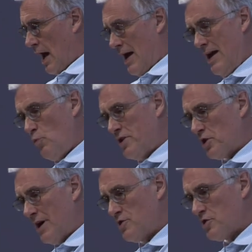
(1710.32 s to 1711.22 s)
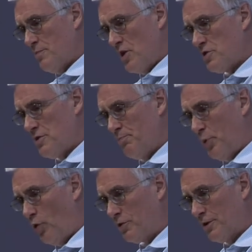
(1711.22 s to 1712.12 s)
in which case the most
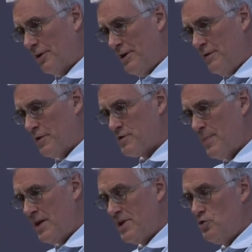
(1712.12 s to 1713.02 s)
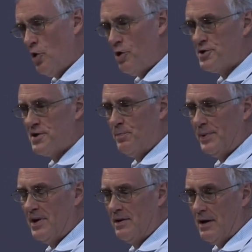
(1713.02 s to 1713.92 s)
important levers may be not
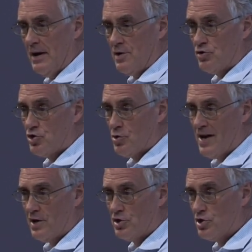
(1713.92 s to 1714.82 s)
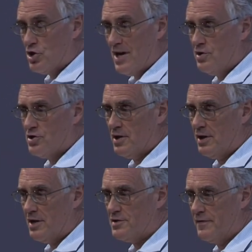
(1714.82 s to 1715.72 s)
simply trying to change the
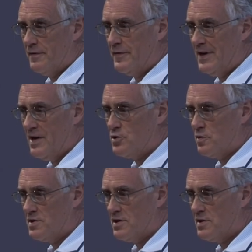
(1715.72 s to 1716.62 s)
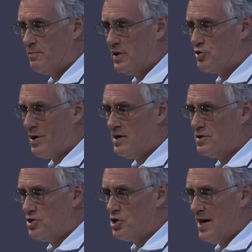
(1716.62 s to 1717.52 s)
guts of the financial system, but trying
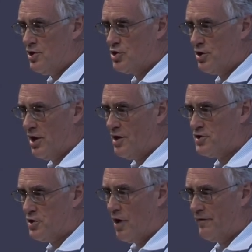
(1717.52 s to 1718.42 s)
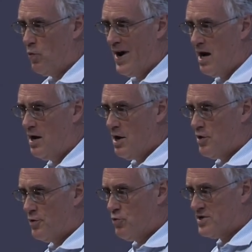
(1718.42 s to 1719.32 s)
to change the guts of where
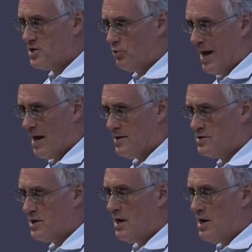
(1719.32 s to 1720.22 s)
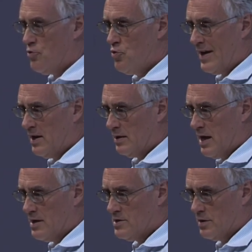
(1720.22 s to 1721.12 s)
the risk lies,
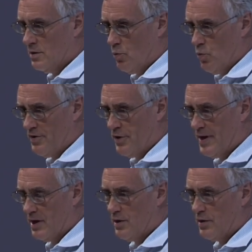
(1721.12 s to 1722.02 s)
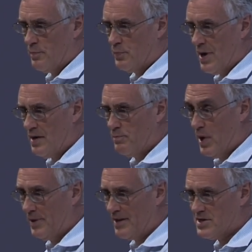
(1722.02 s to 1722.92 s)
recognizing that one thing that the
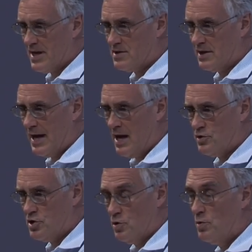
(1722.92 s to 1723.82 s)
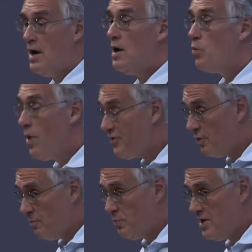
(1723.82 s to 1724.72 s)
public sector can do, whether
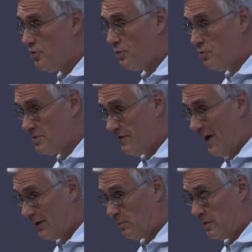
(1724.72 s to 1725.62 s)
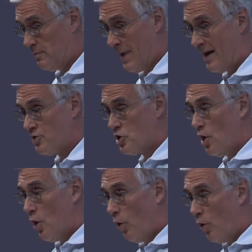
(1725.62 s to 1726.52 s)
it be through development banks,
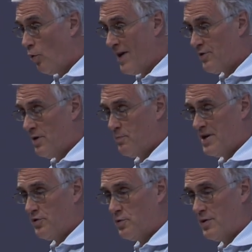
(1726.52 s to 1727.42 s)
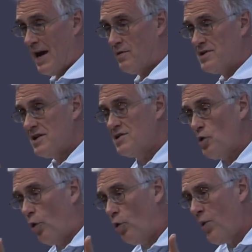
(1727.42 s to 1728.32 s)
or whether it be through guarantees,
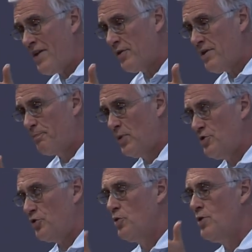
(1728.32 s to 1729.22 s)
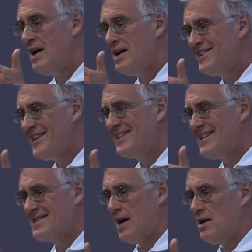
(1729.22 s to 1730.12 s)
or whether it be through the
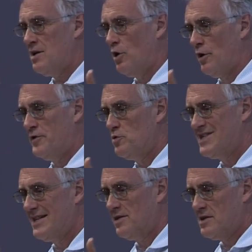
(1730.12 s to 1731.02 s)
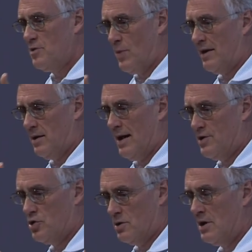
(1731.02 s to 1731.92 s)
design of utility
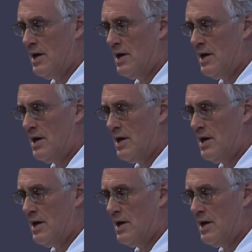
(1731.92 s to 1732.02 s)
regulation,